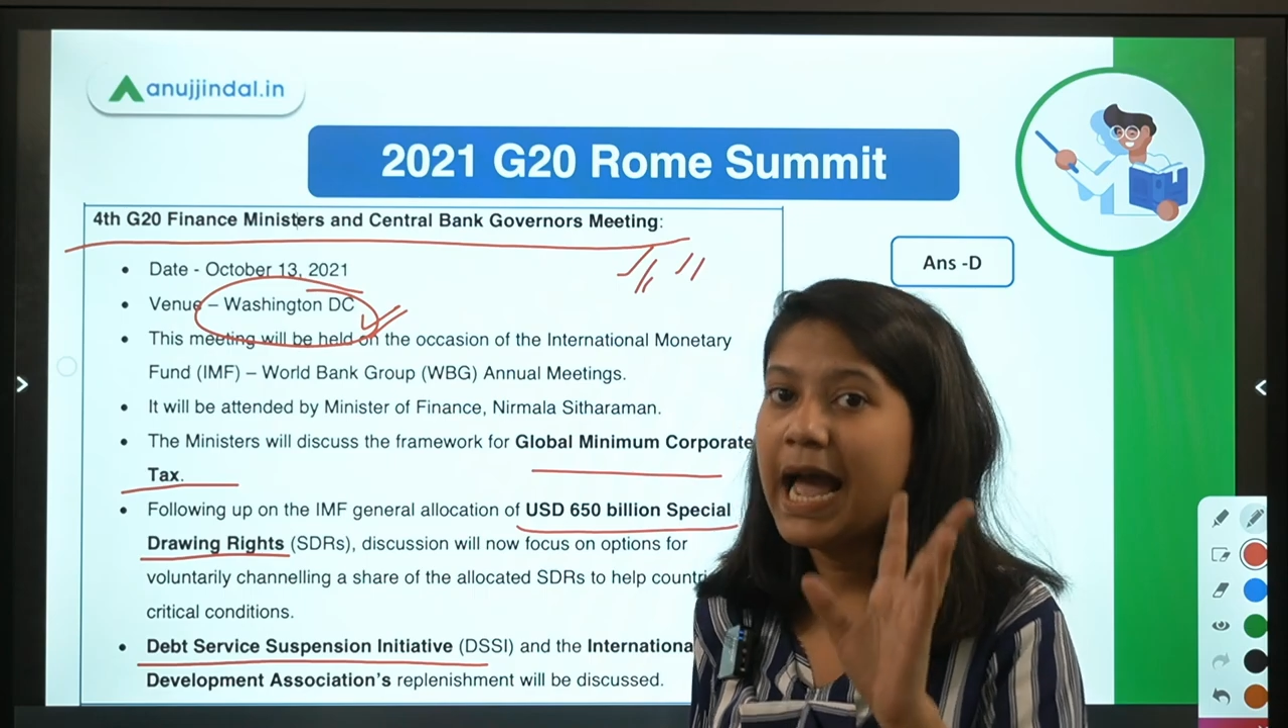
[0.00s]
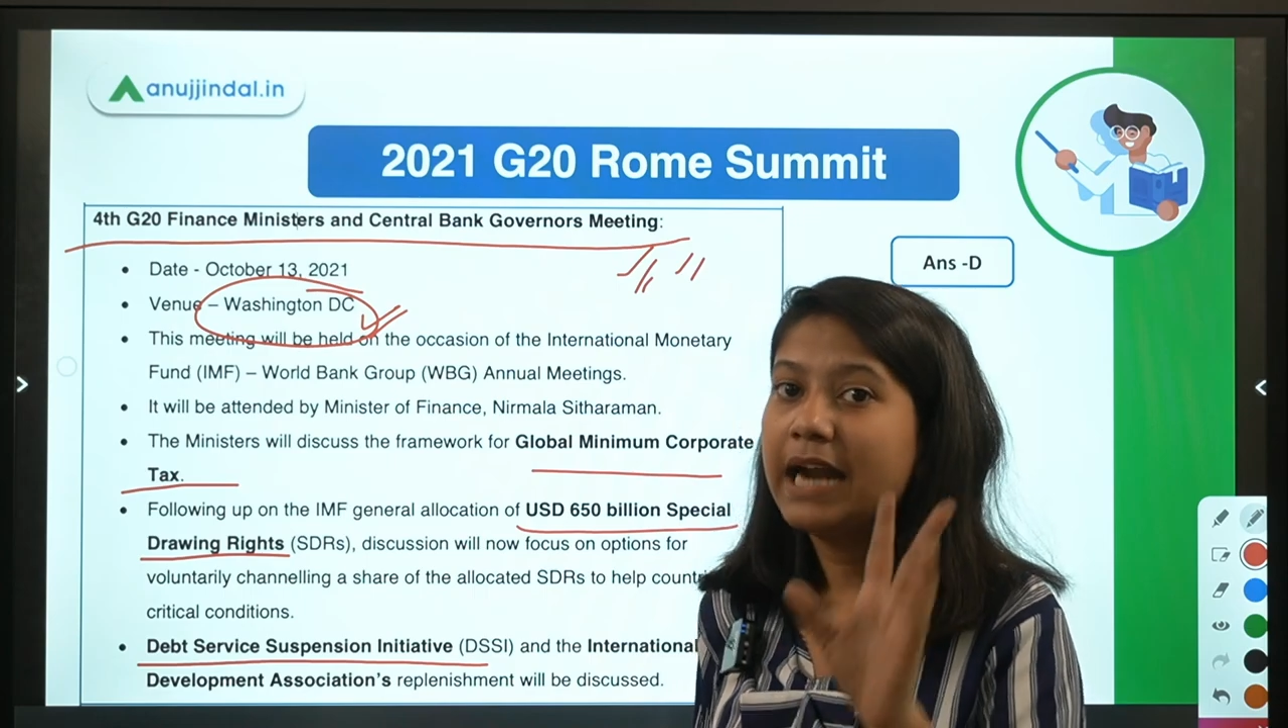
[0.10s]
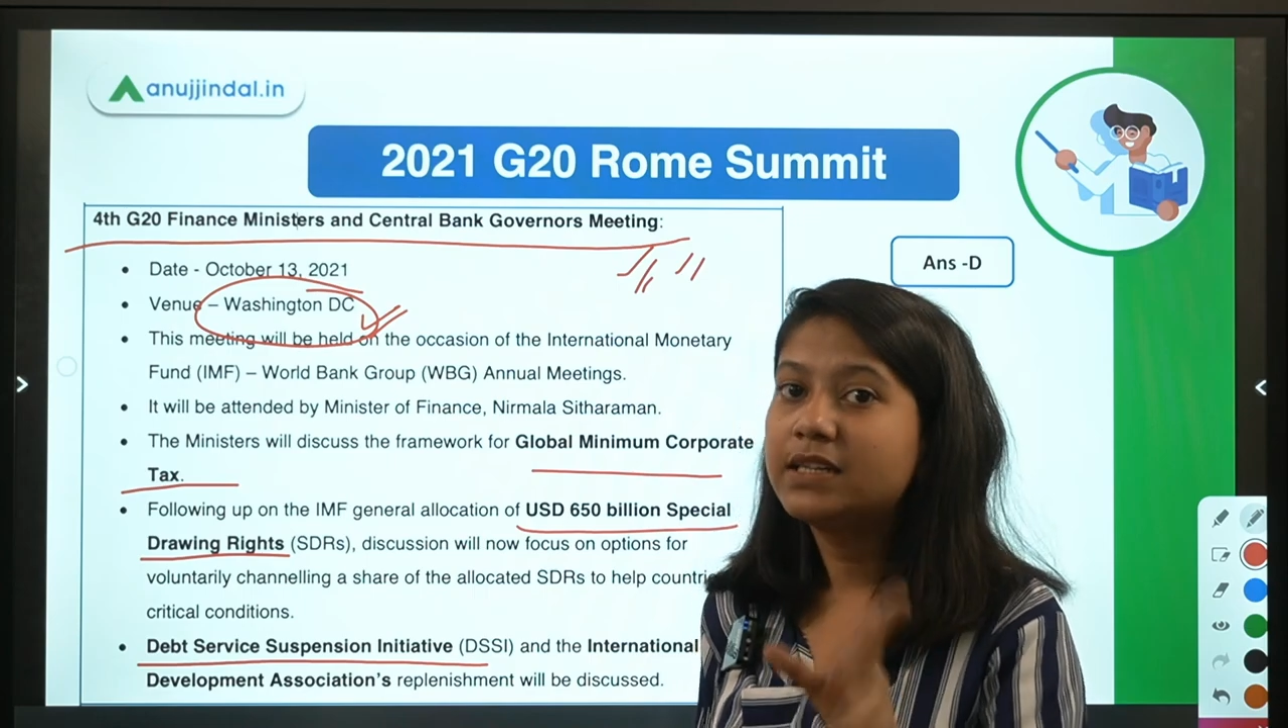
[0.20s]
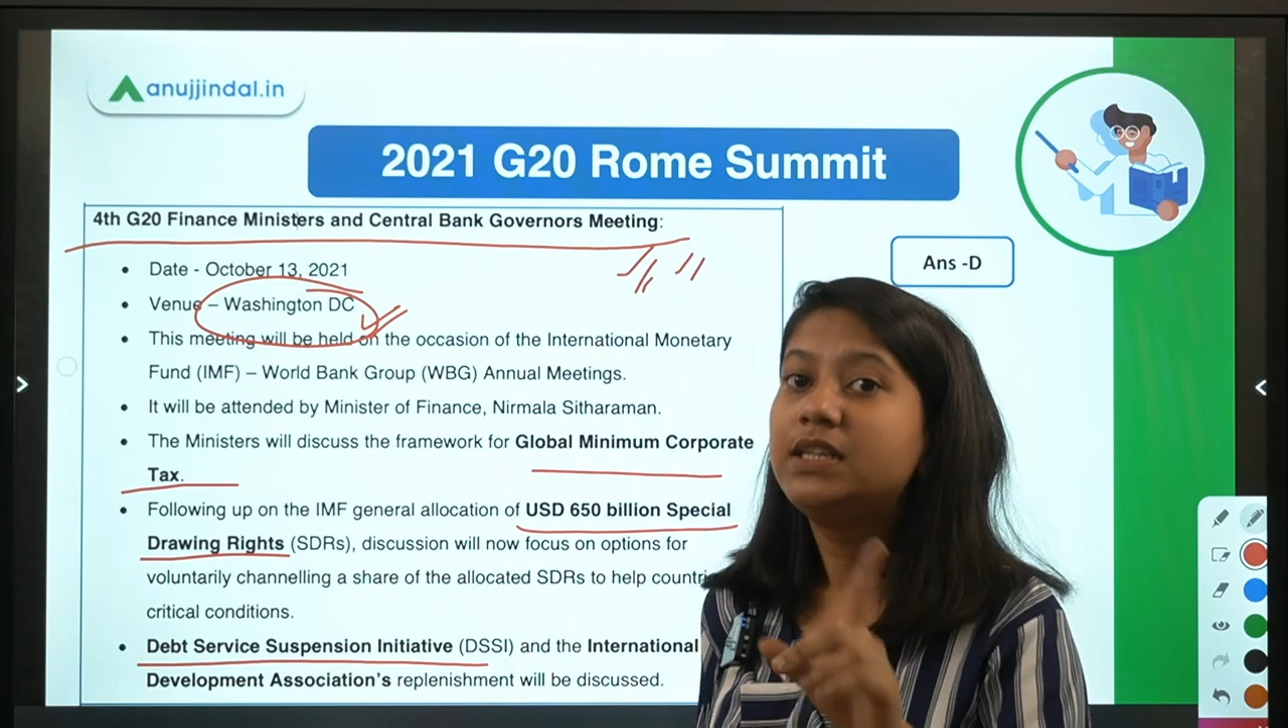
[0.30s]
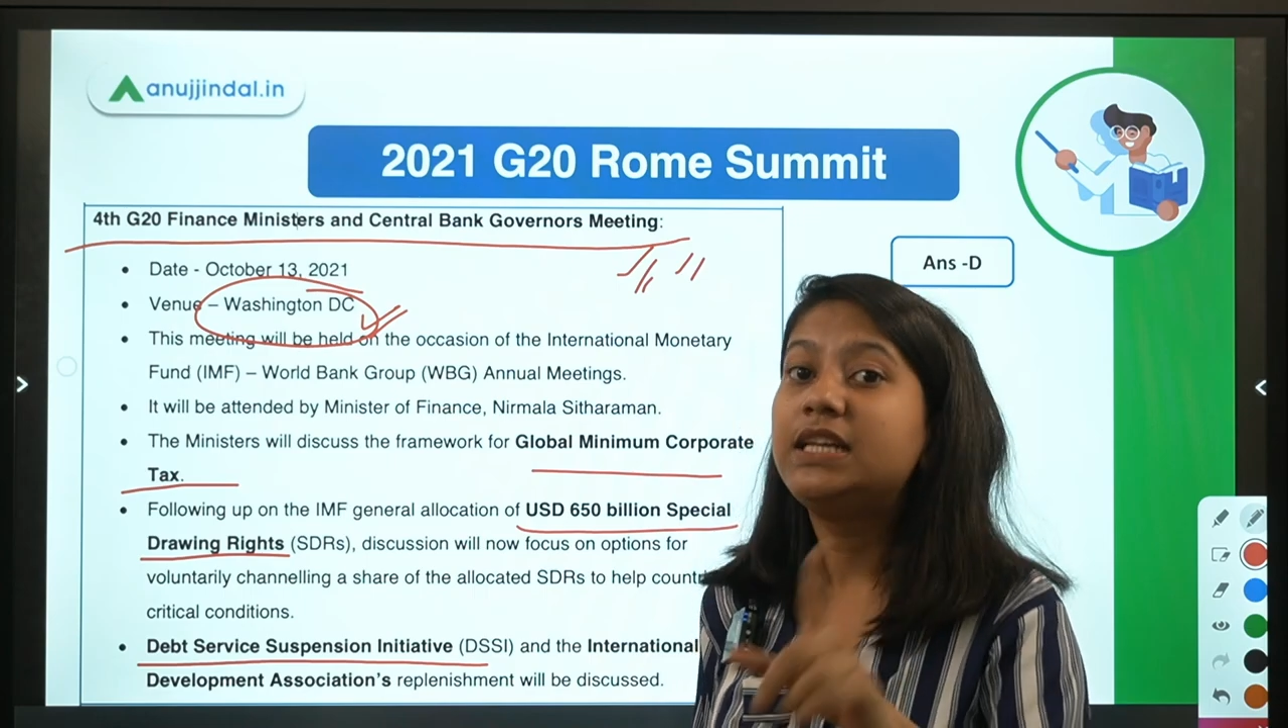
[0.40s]

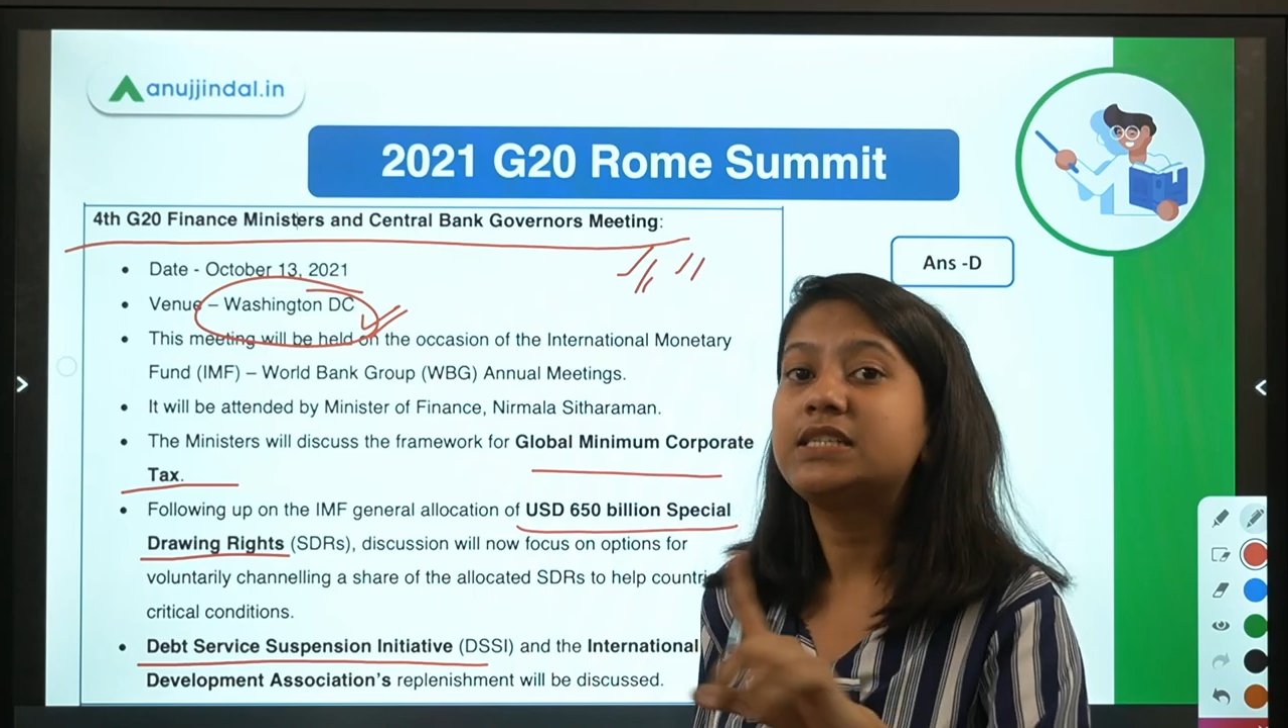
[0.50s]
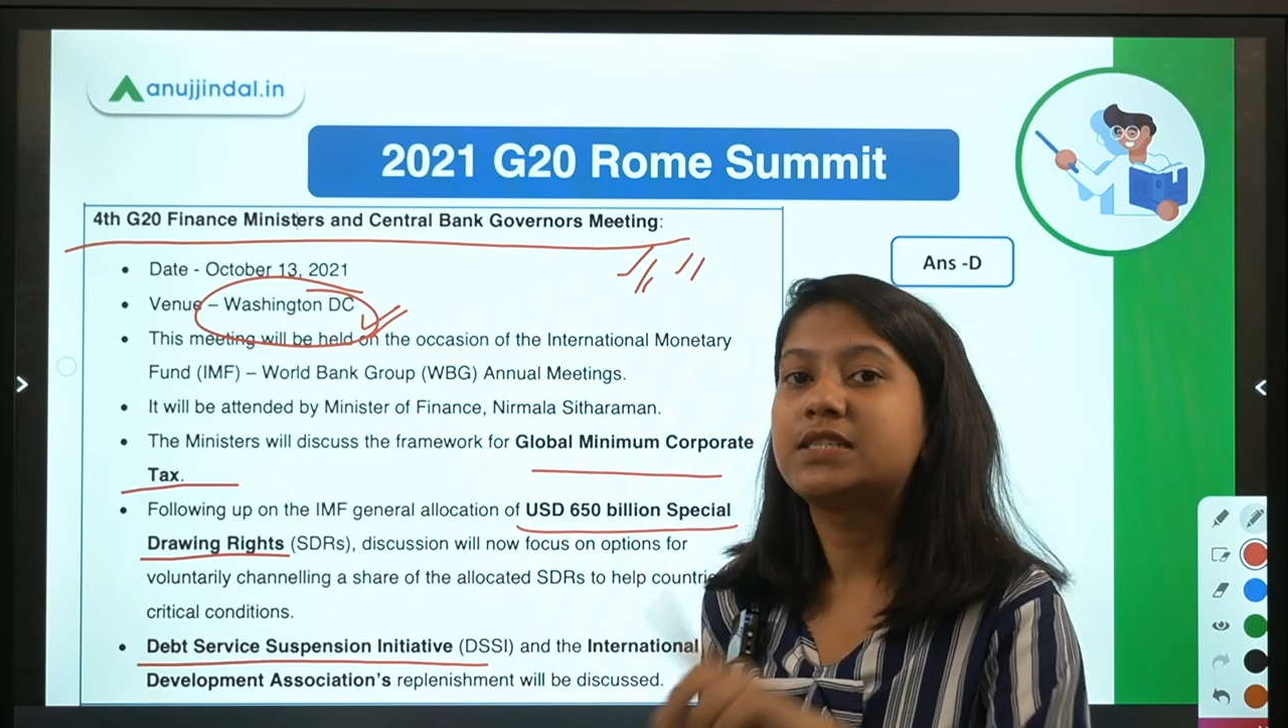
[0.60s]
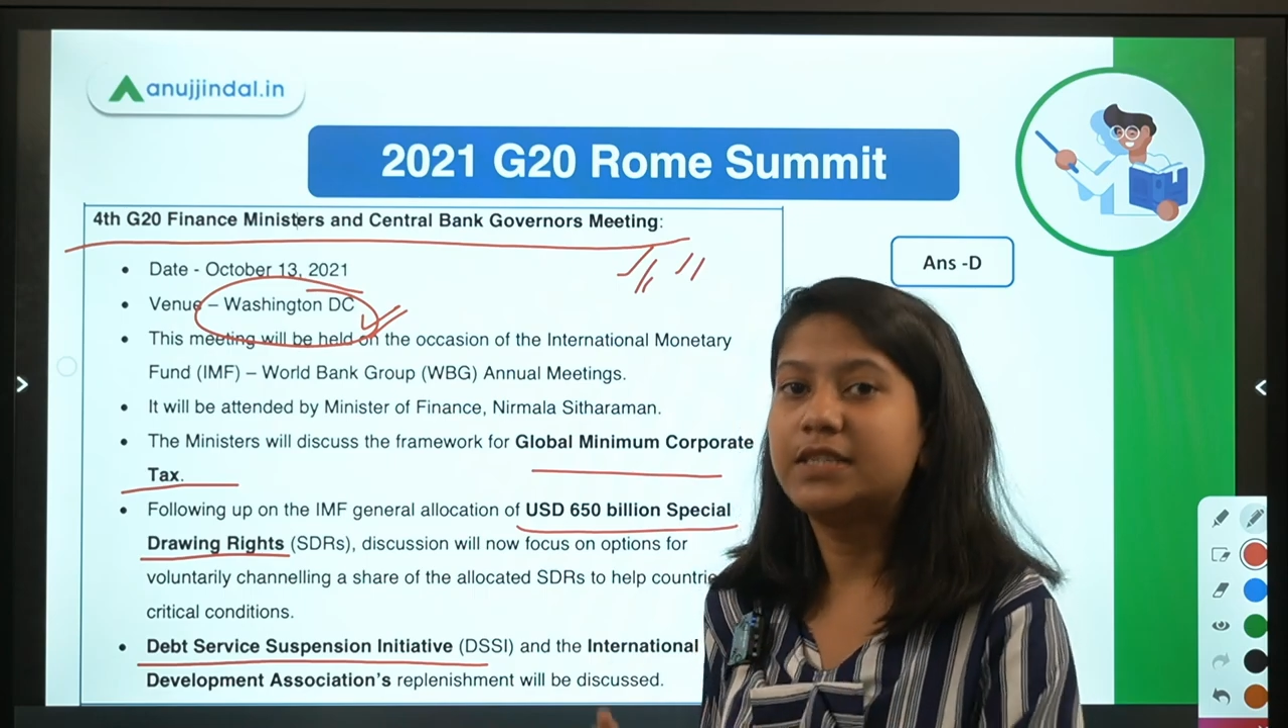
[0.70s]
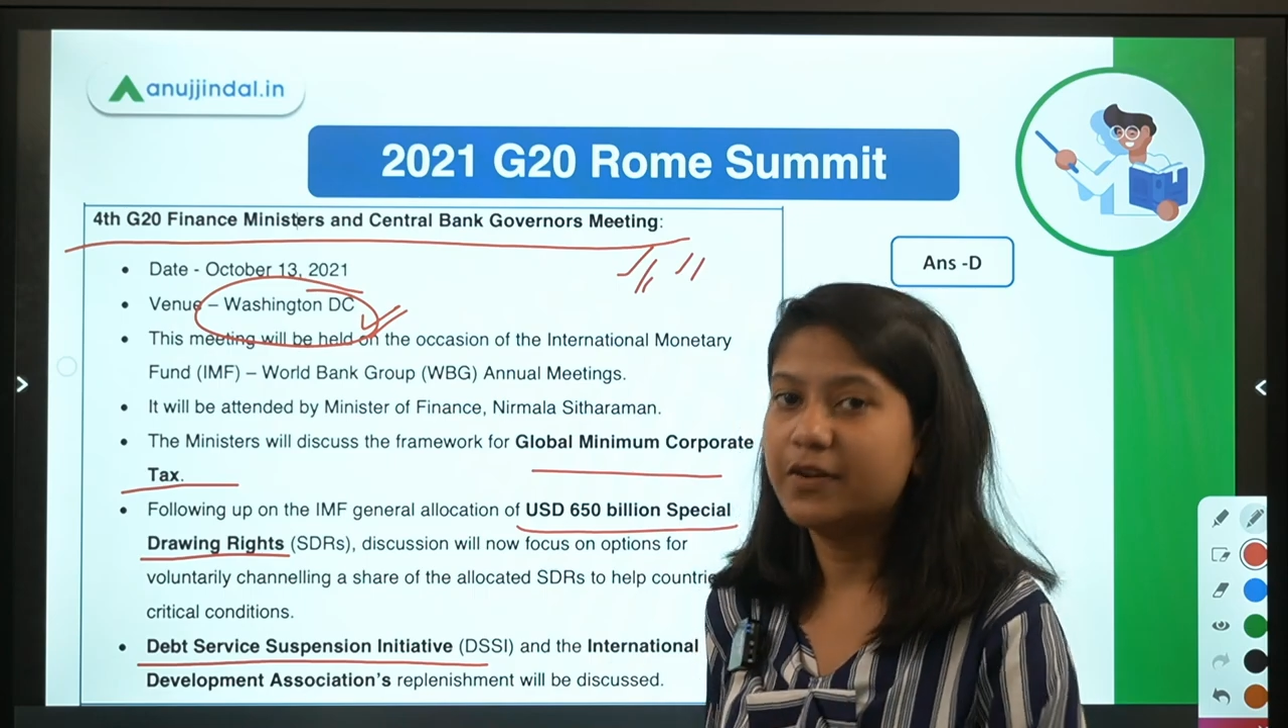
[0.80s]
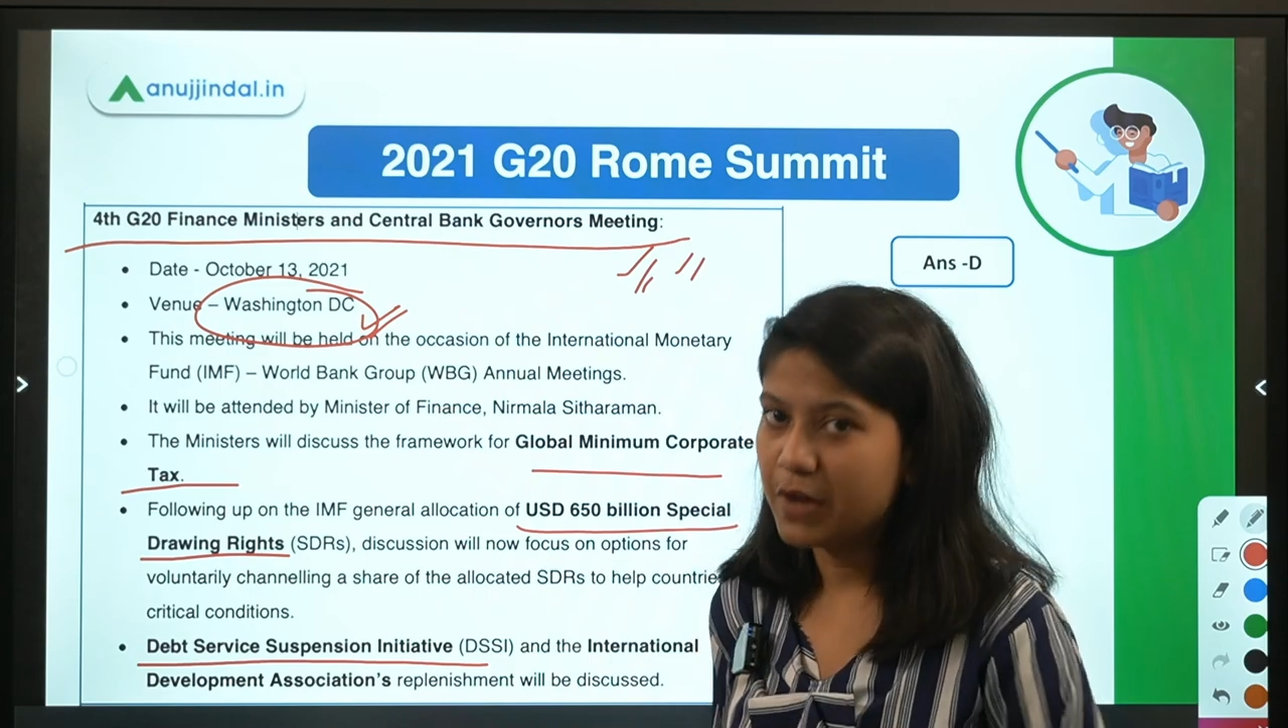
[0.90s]
and least